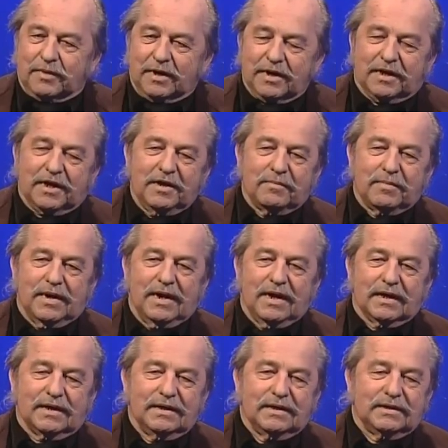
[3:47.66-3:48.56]
Mary came
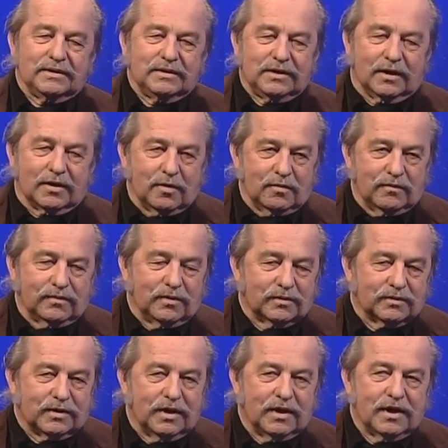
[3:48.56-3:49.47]
back, took it over
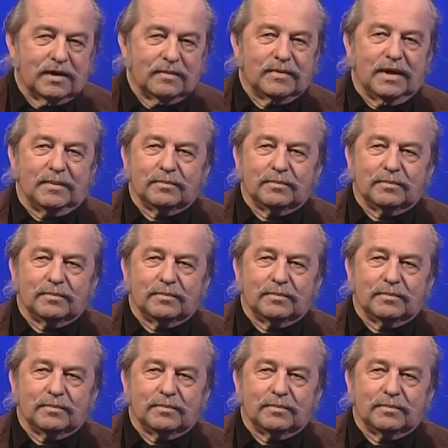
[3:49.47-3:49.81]
full time.